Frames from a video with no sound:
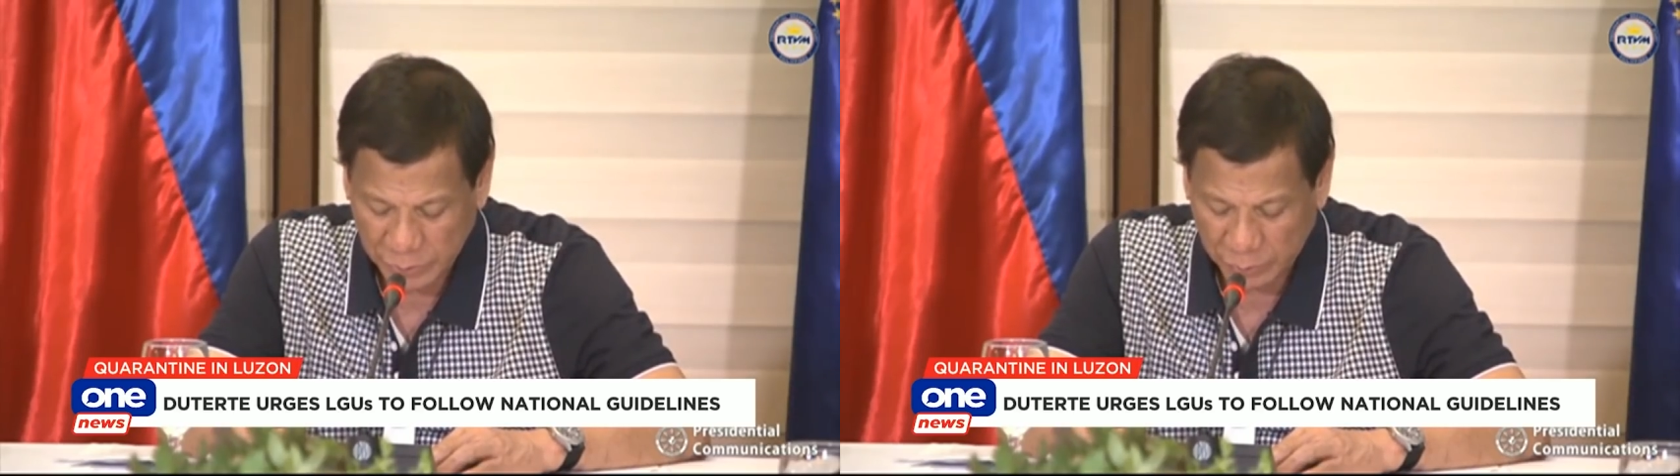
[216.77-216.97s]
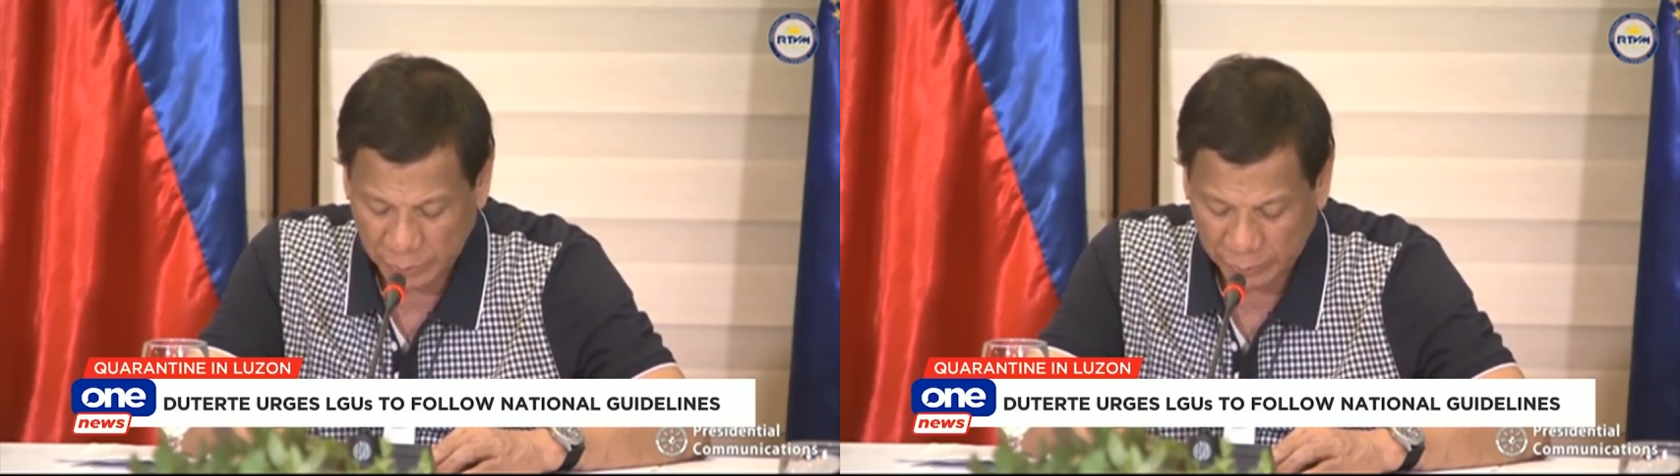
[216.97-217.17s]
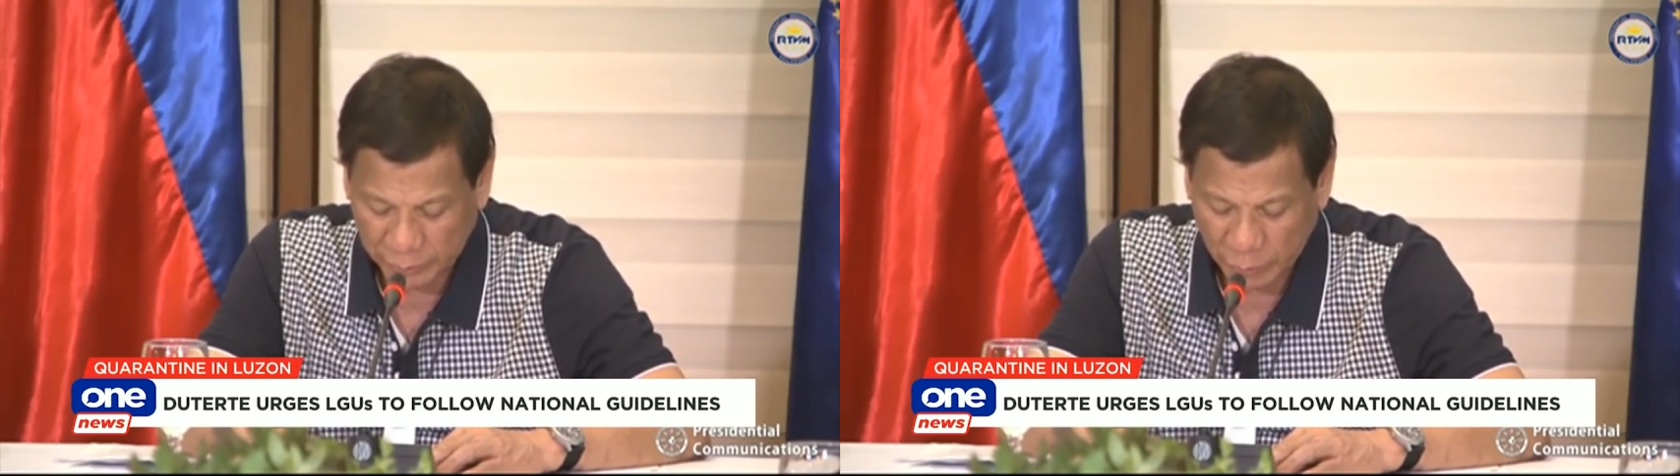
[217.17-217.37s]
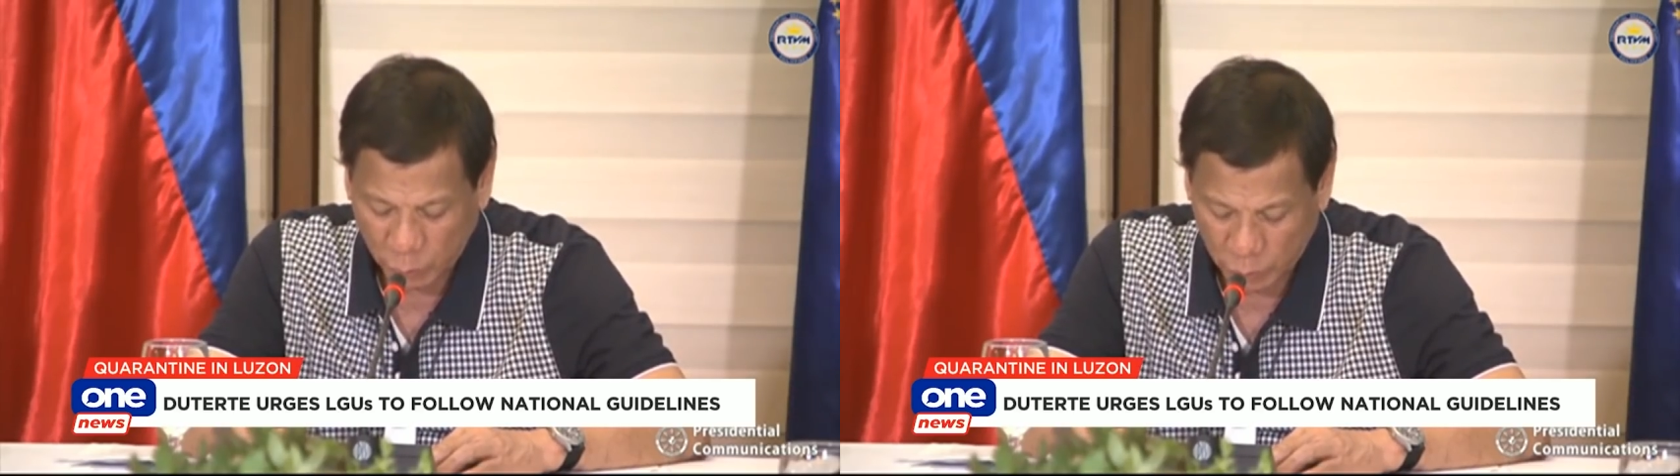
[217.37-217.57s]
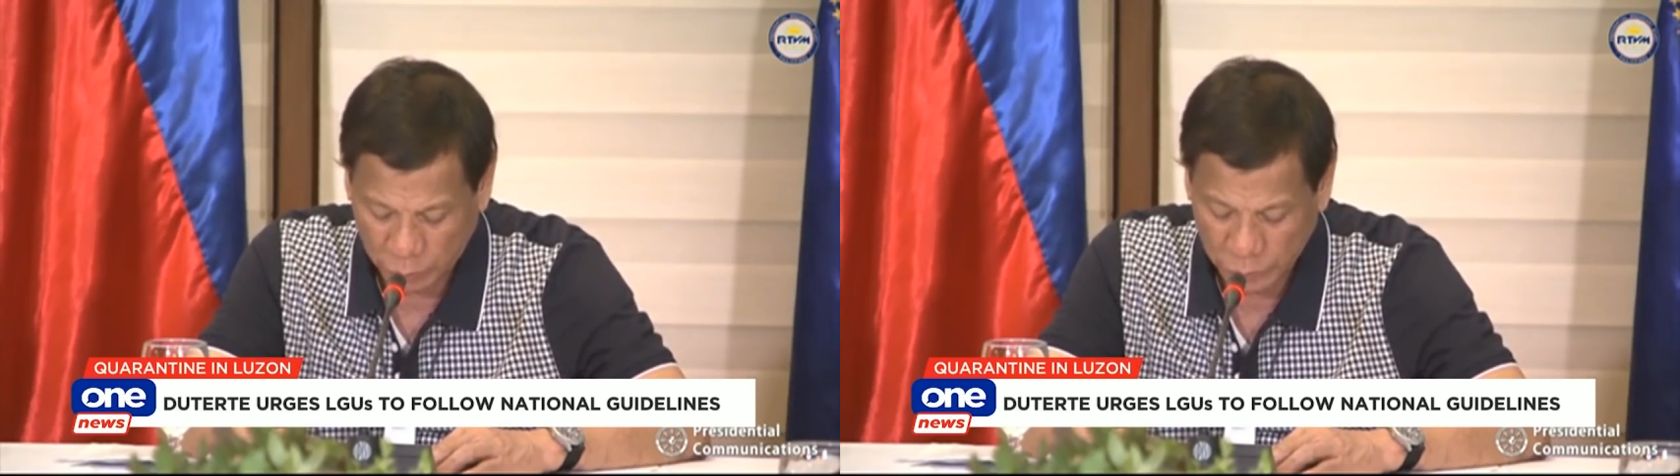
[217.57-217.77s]
or even
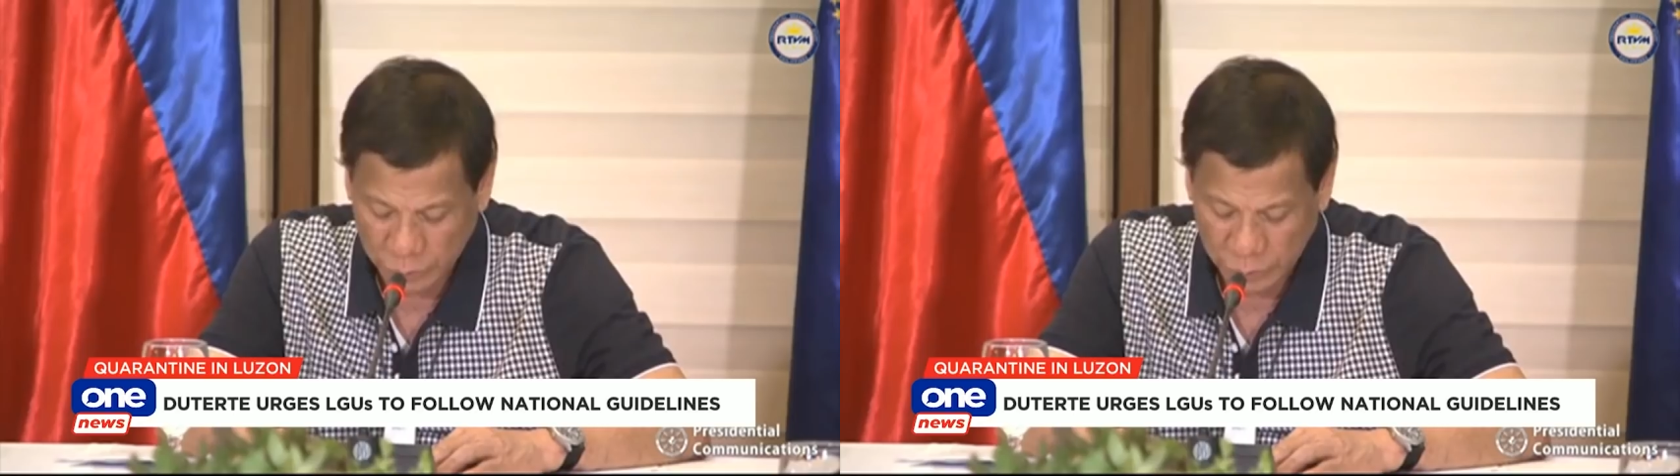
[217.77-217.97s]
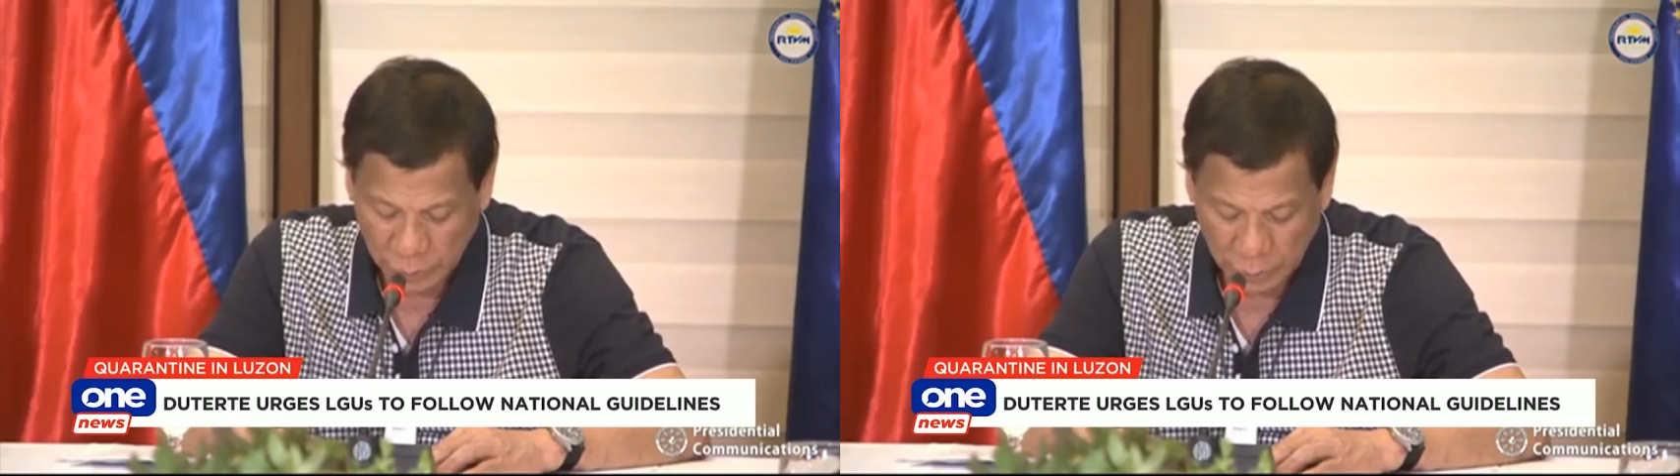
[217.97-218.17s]
worse